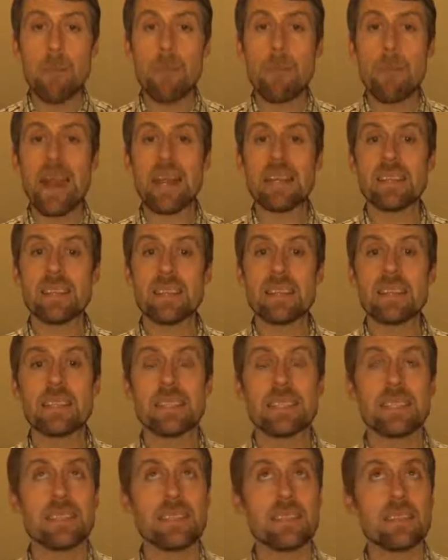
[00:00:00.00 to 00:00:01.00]
But
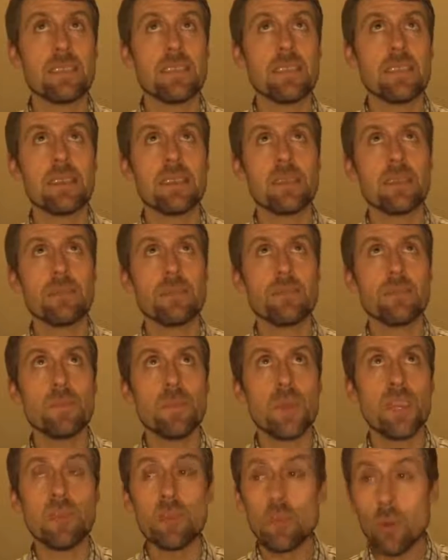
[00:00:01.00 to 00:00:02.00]

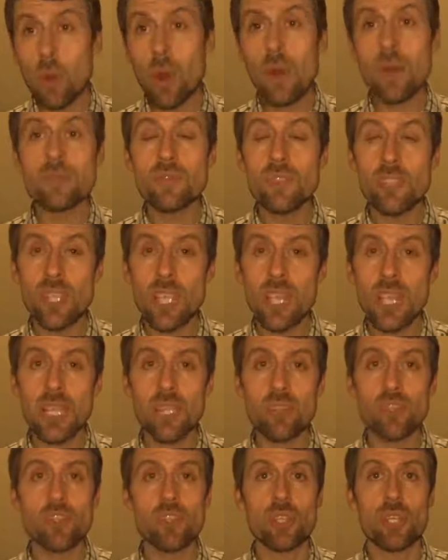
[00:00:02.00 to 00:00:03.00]
it won't
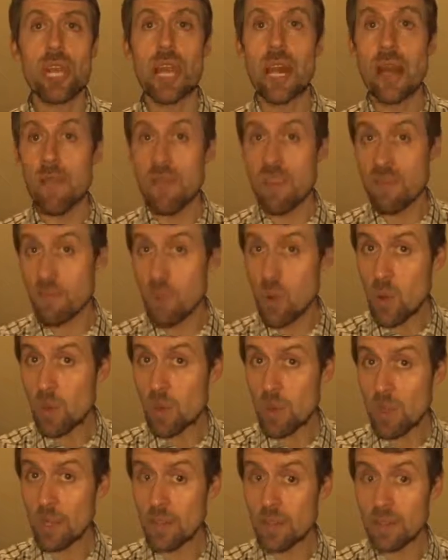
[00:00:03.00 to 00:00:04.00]
change at the
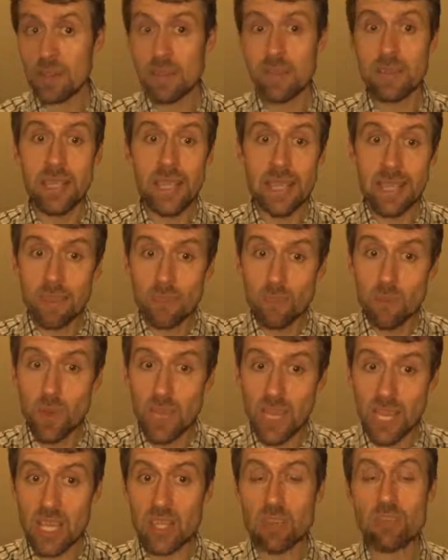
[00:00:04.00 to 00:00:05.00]
moment
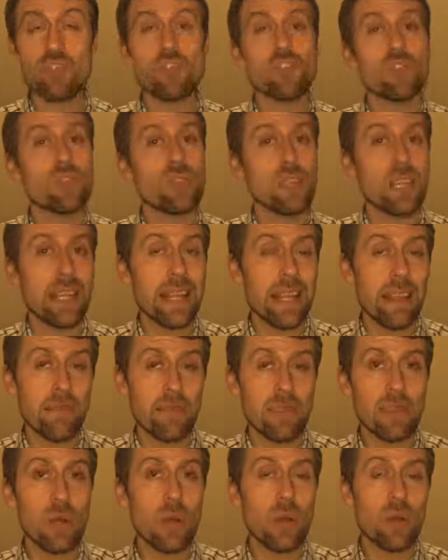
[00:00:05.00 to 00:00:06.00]
the
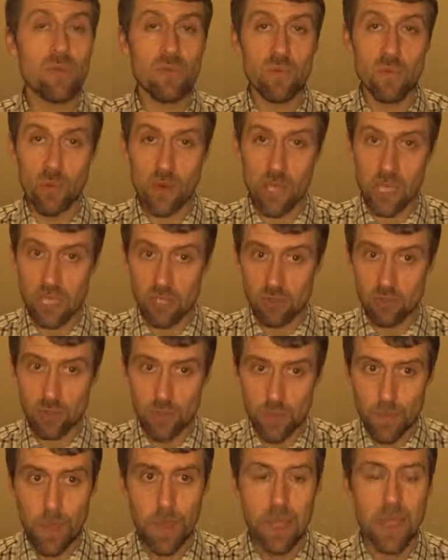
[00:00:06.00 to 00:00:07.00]
level of wage.
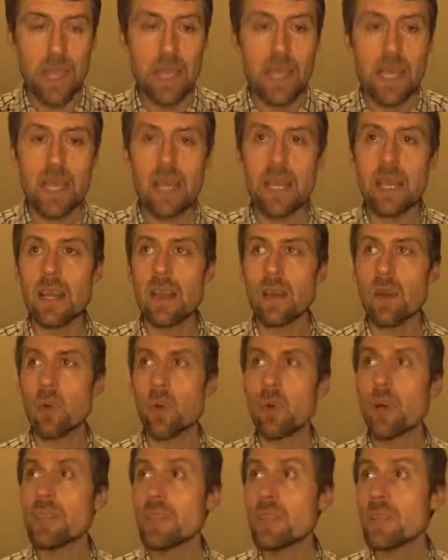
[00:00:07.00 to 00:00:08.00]

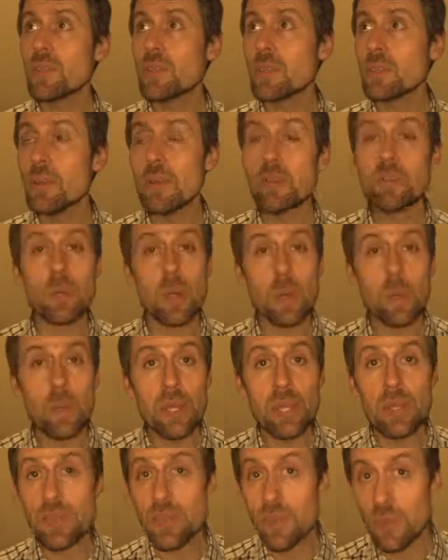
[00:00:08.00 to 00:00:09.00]
What it could be
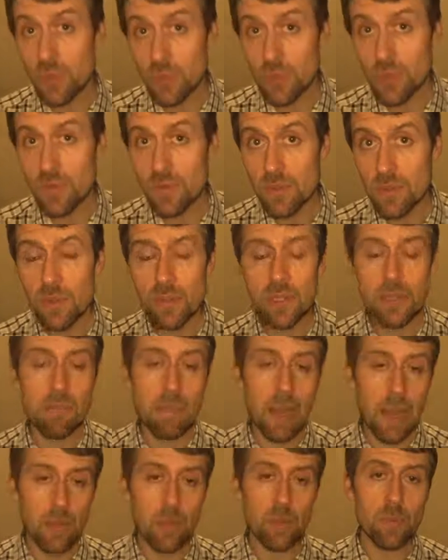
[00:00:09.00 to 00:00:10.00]
probably useful, in
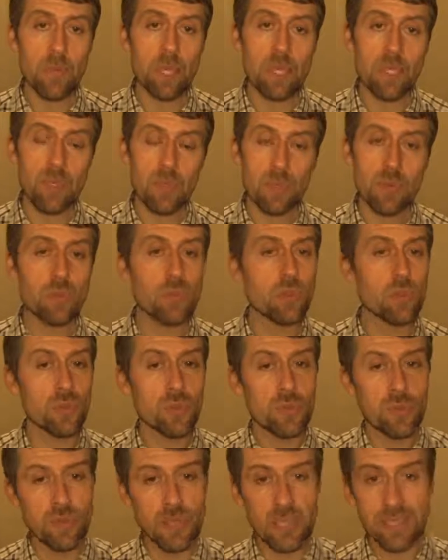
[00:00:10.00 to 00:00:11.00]
my opinion, to
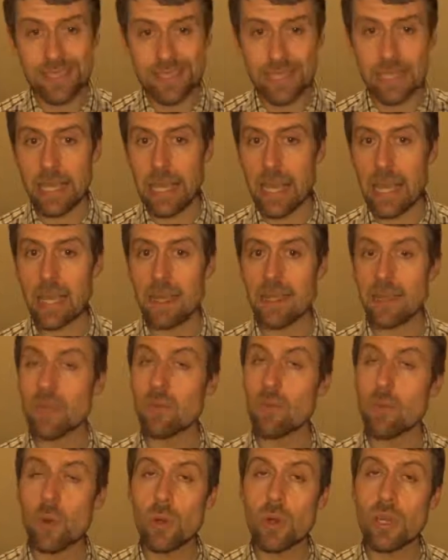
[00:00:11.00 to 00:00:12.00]
fix again the
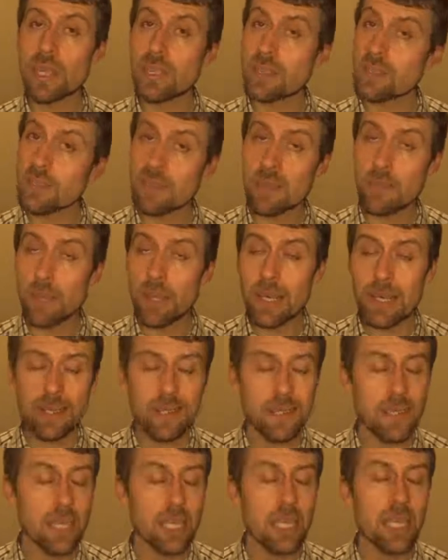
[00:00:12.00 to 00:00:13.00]
work
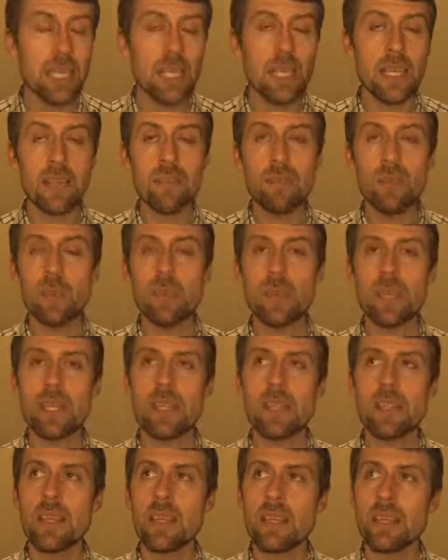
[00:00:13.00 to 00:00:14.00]
instability, it would be
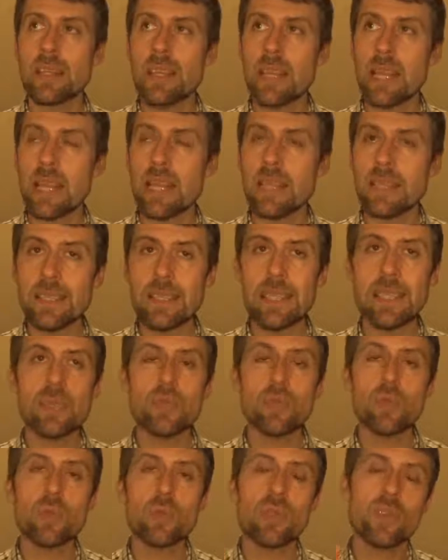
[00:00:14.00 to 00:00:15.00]
the idea
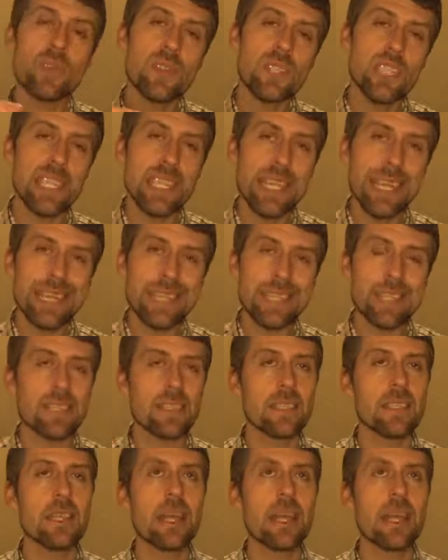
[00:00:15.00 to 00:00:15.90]
to create